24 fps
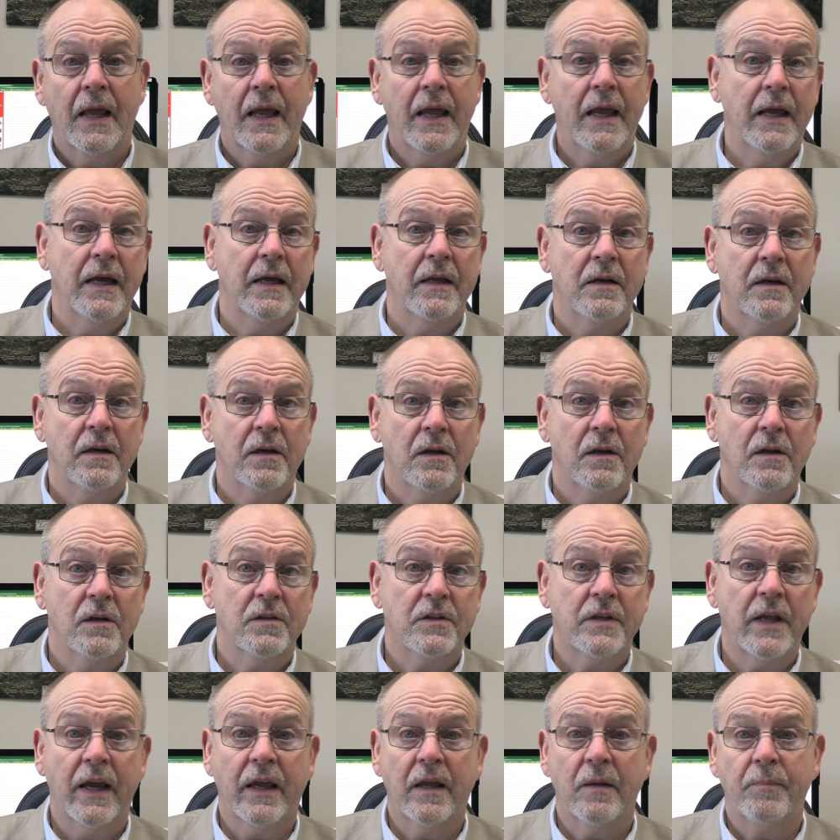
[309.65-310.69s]
In
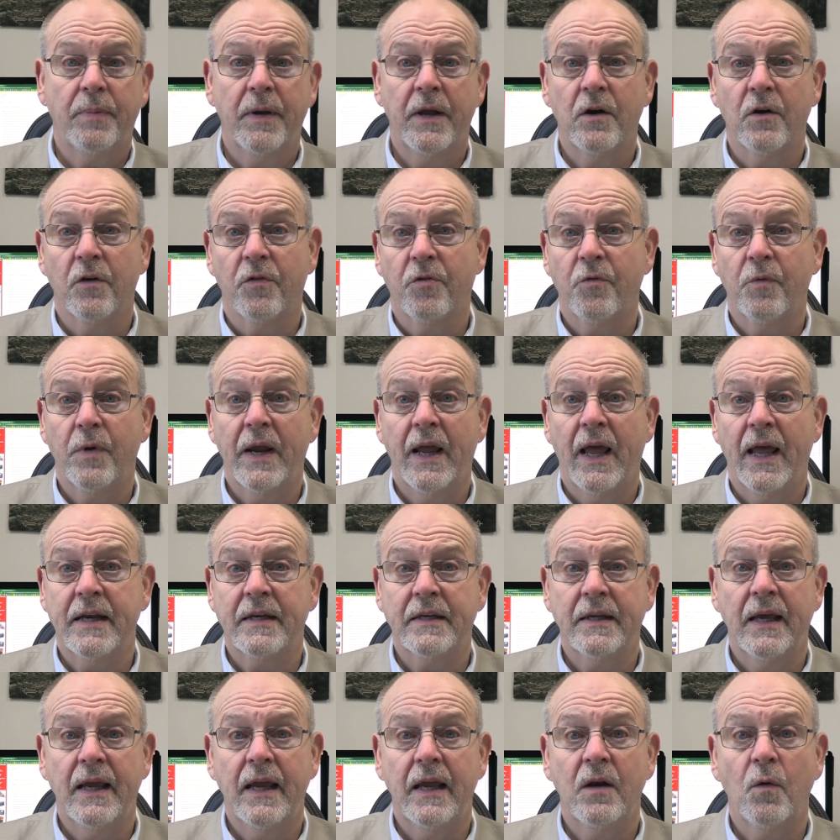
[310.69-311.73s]
2 Peter
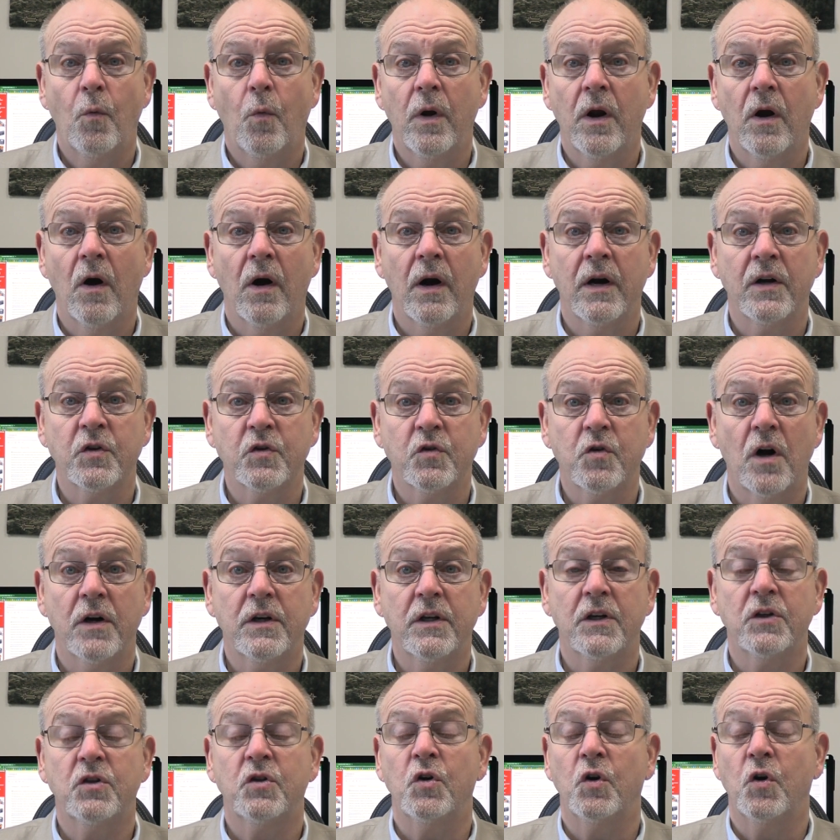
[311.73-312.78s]
3:18, we are
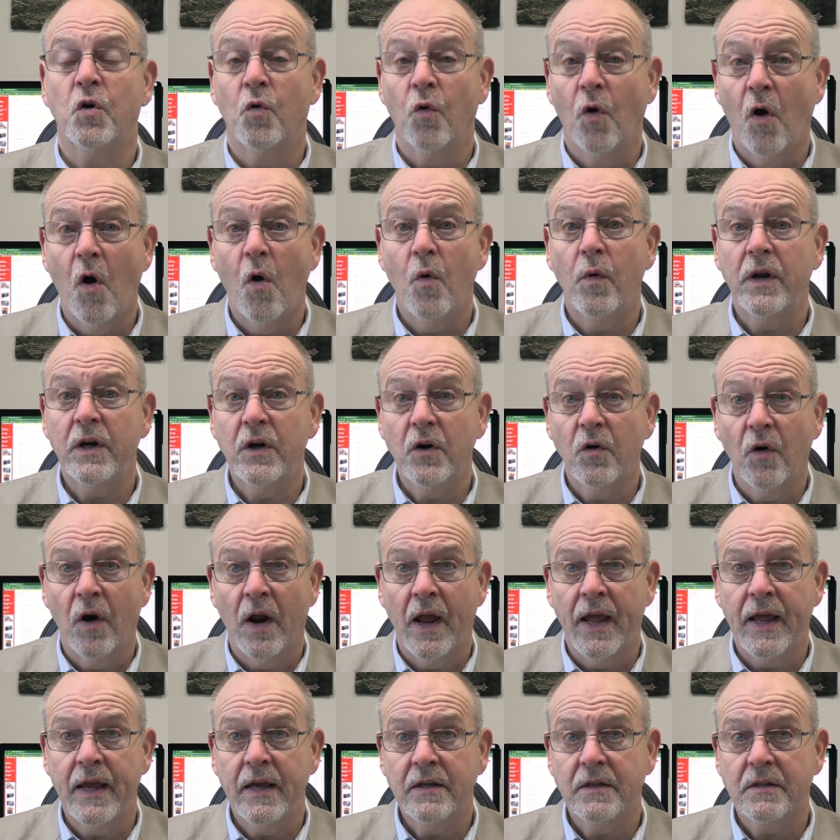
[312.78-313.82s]
instructed to grow in
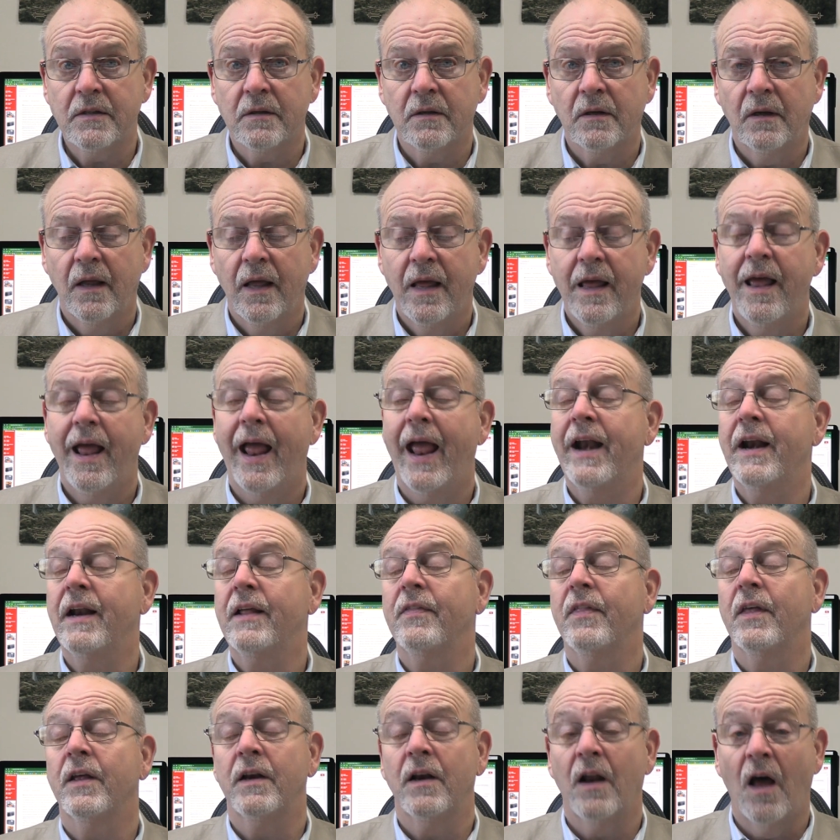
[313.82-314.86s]
grace and
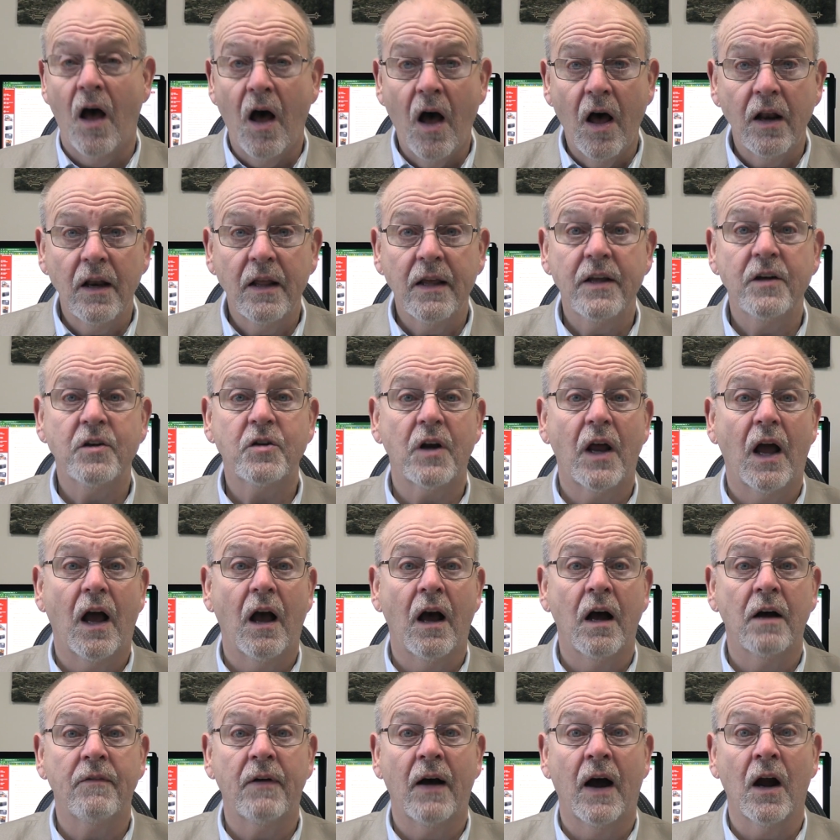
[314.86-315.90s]
in the knowledge
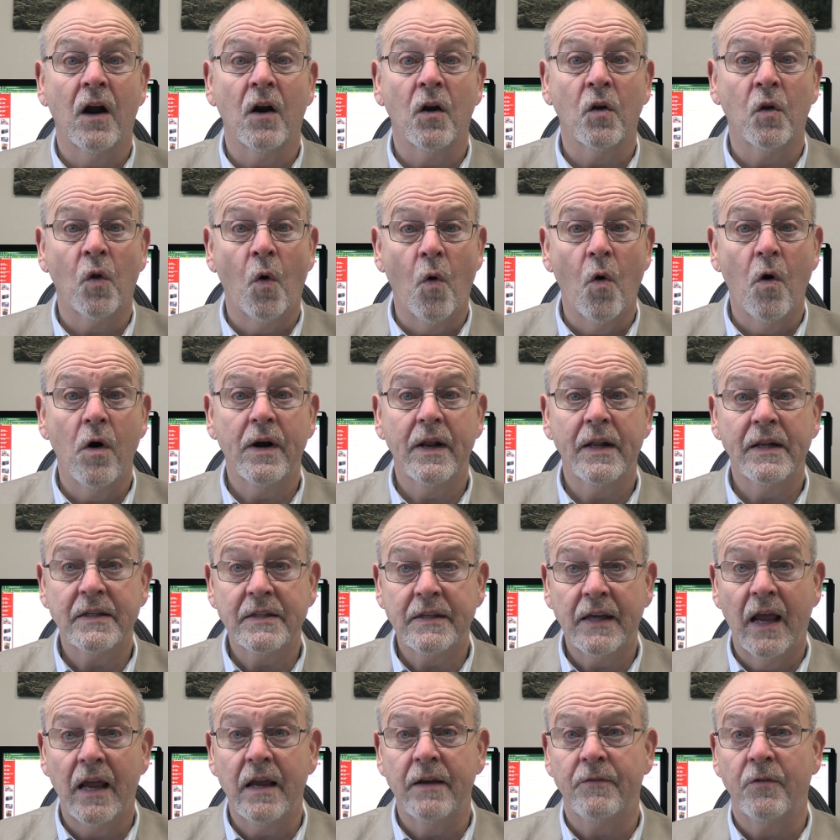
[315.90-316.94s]
of our Lord and
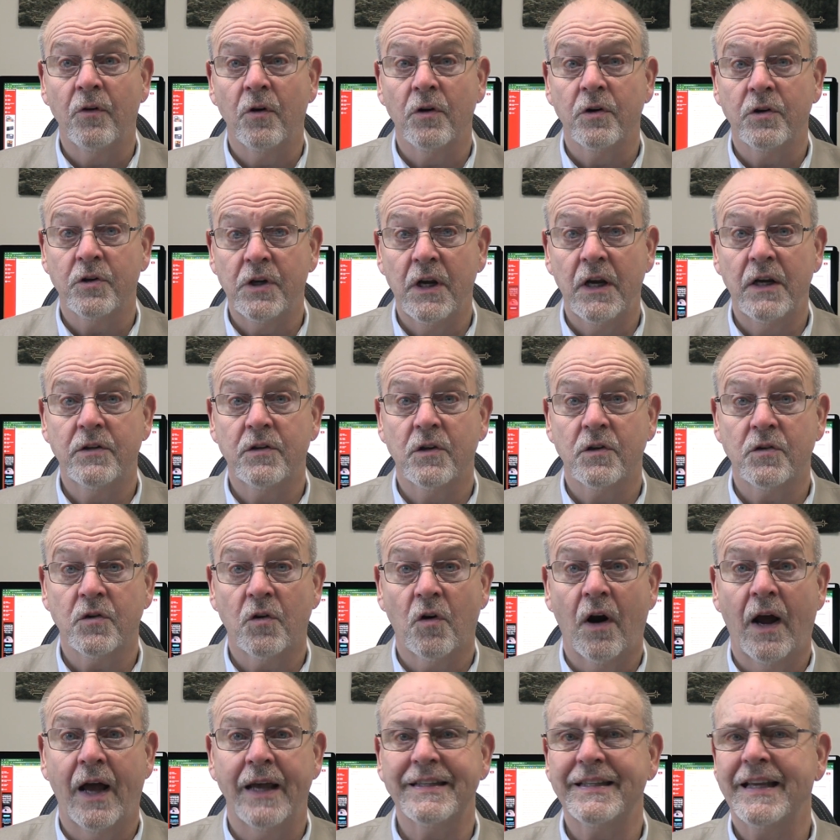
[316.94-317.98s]
Savior, Jesus
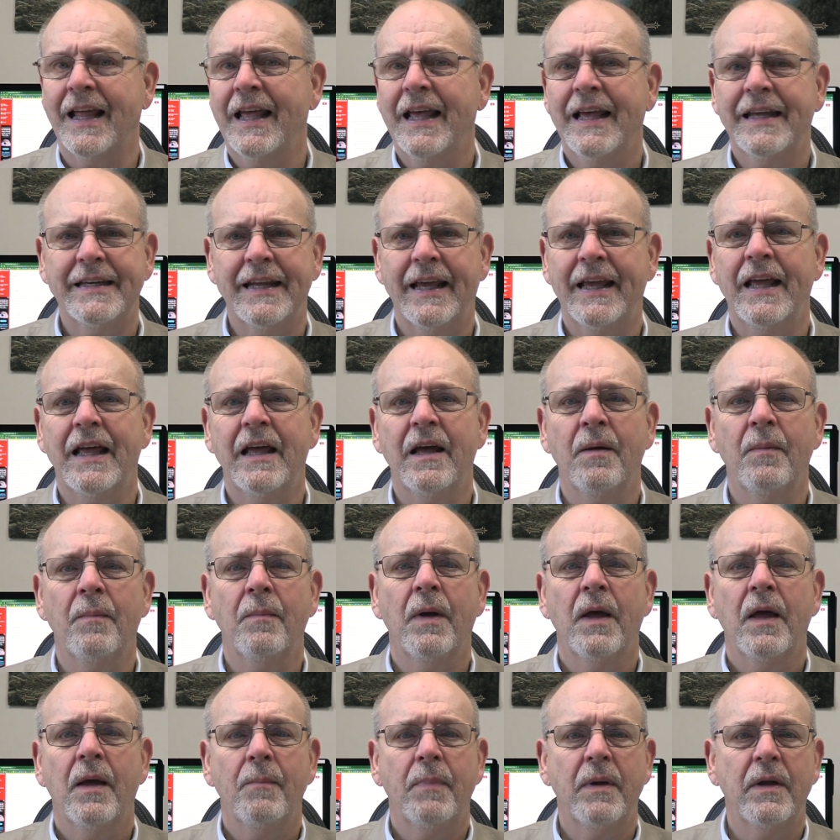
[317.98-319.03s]
Christ. To
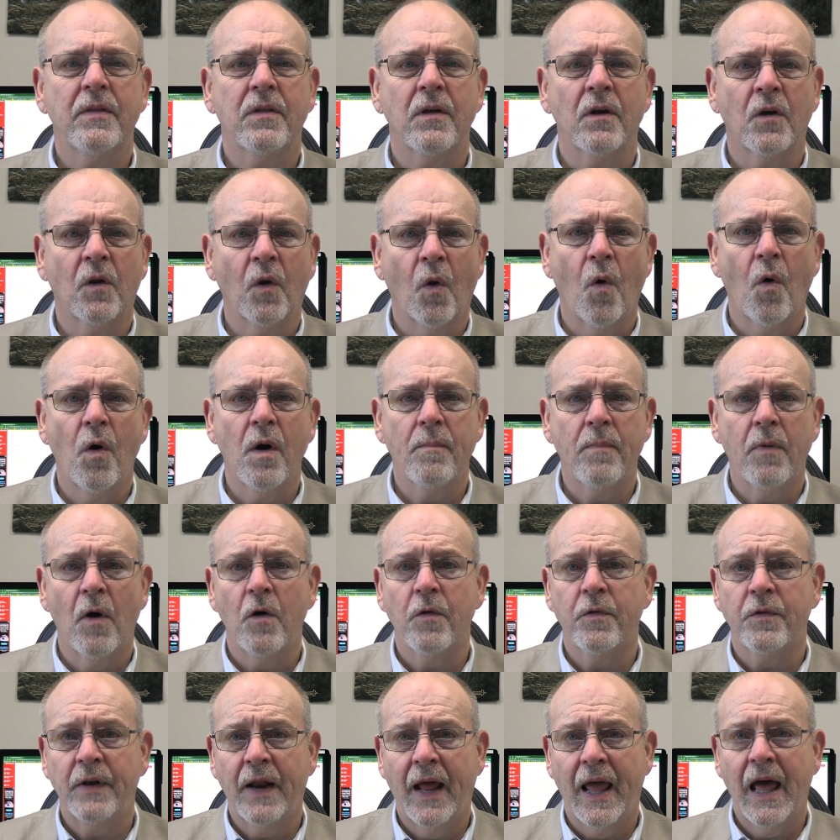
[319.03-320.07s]
Him be the glory
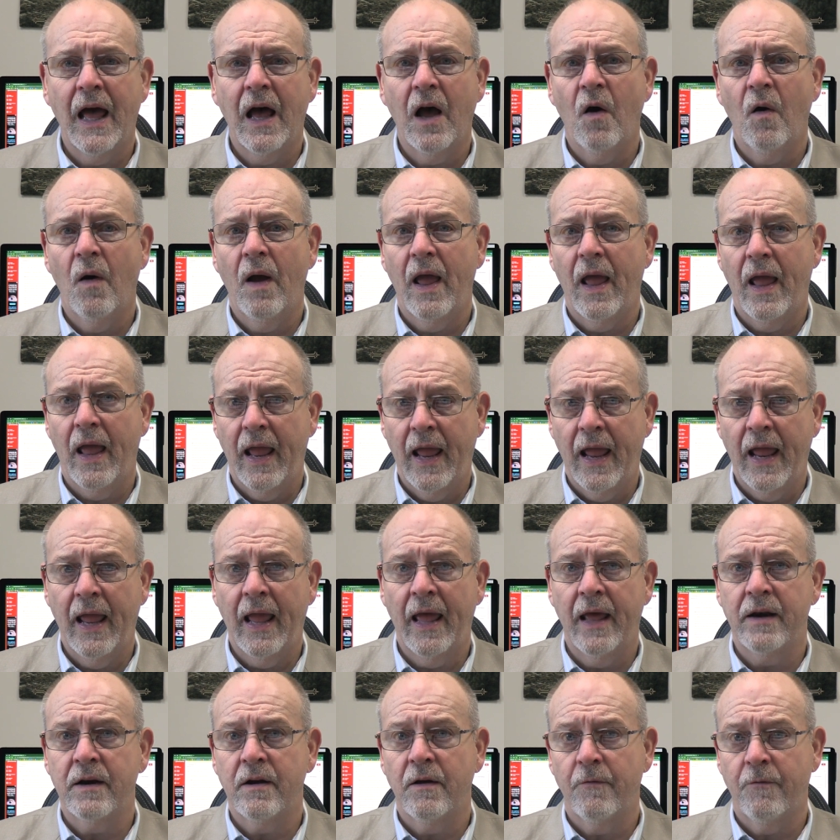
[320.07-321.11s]
both now
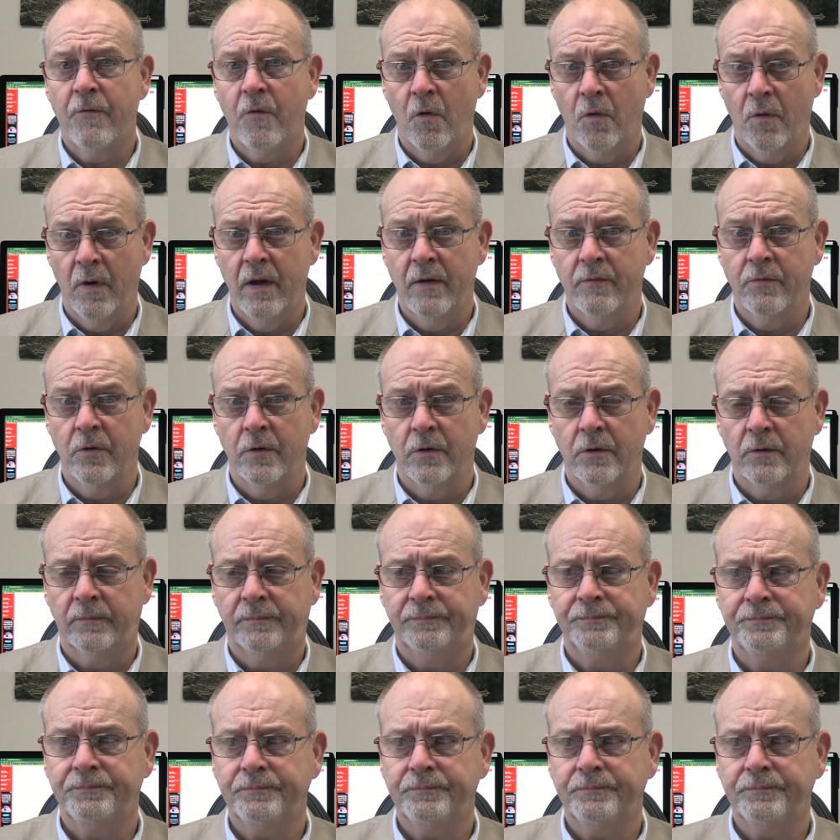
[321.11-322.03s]
and forever.